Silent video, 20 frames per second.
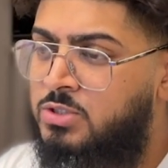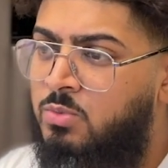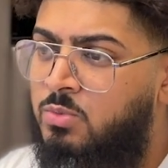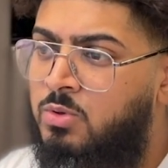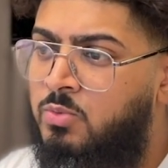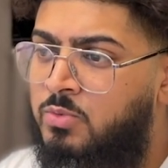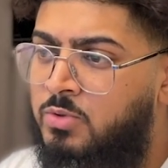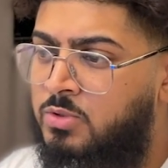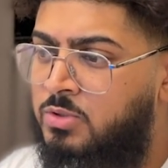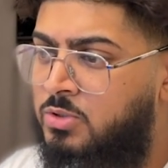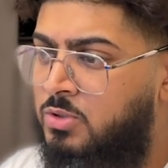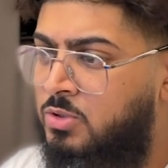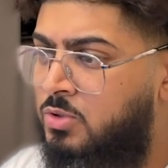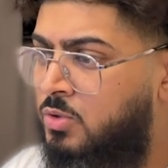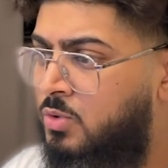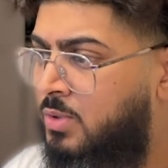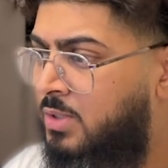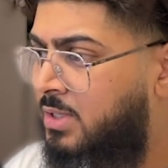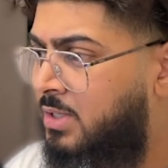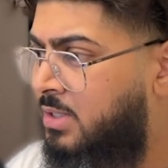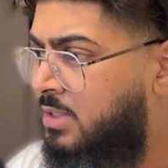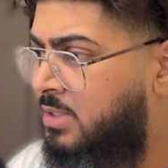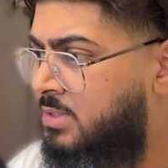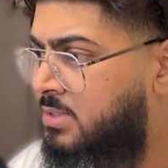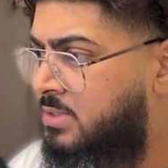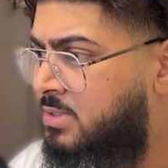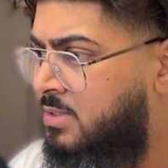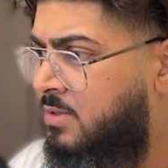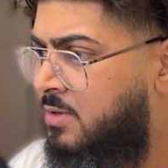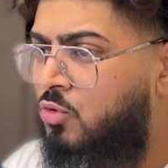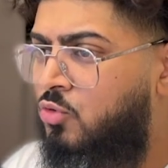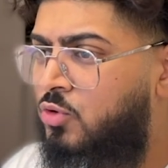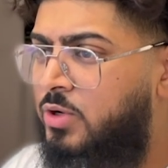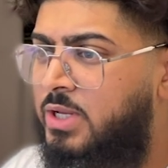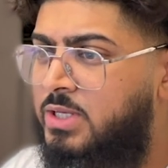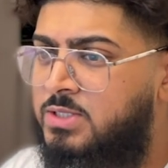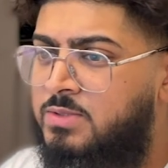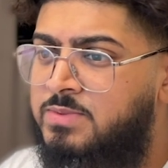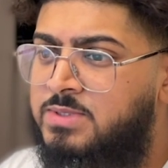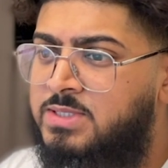So what we want to do is
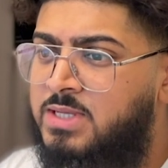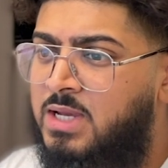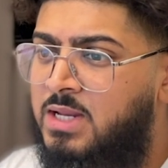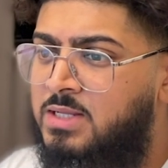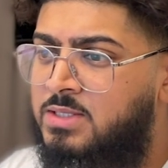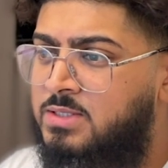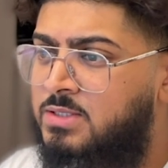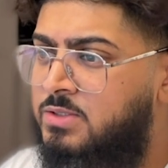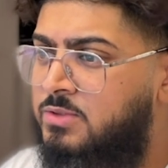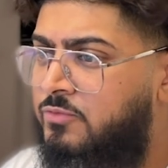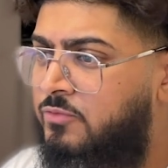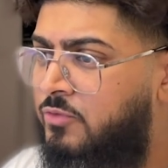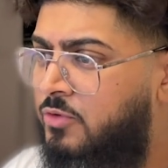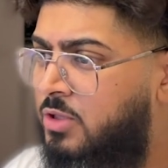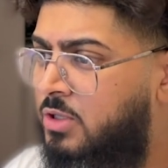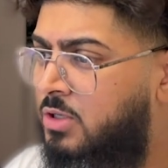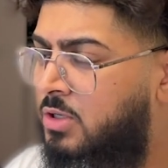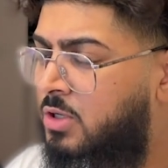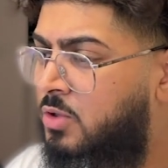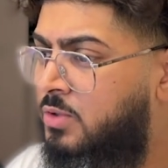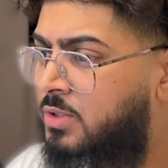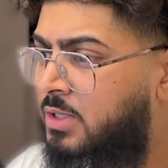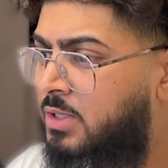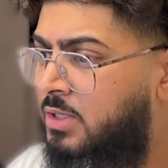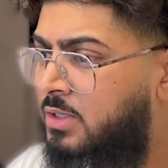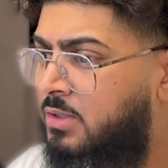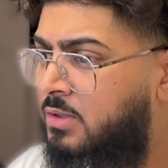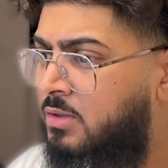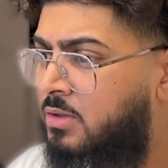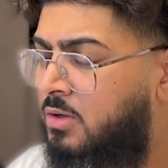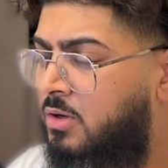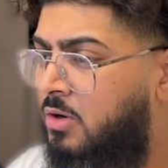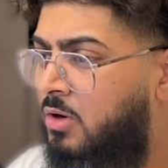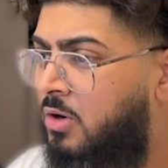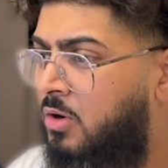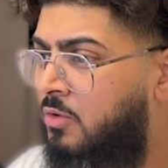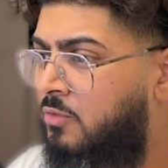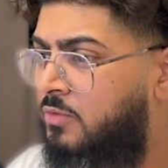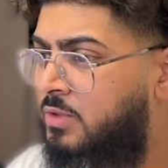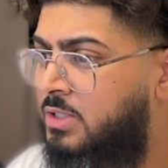create some skeletons for the loading
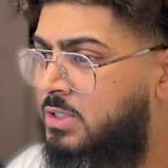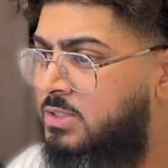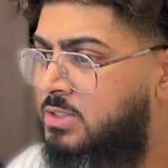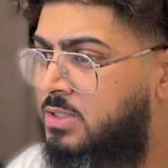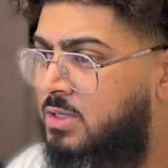of these